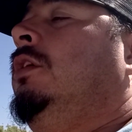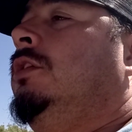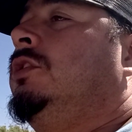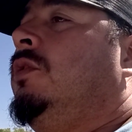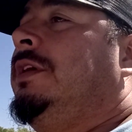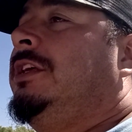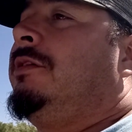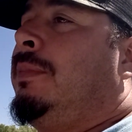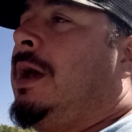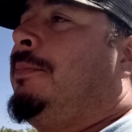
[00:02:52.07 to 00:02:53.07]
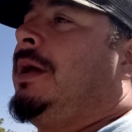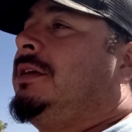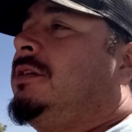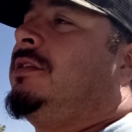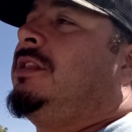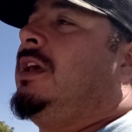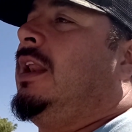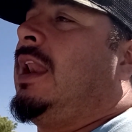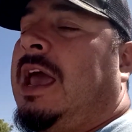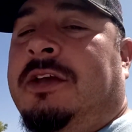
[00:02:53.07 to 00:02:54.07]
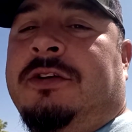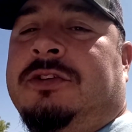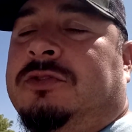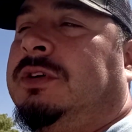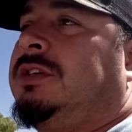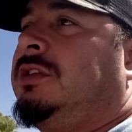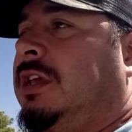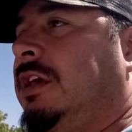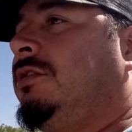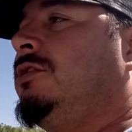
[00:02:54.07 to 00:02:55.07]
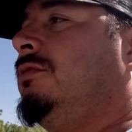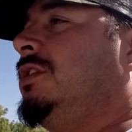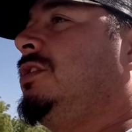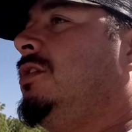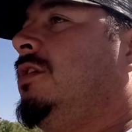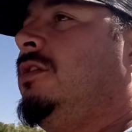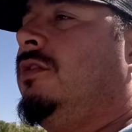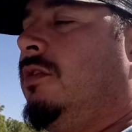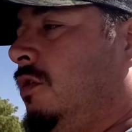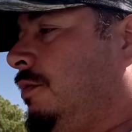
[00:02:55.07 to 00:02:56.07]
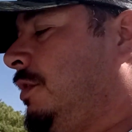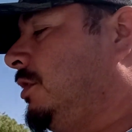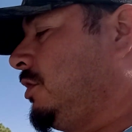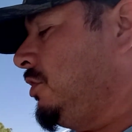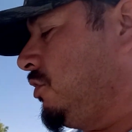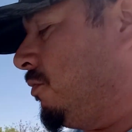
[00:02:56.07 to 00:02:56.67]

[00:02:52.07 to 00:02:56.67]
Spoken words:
So I did the bypass on the lanyard switch, the kill switch, over on the control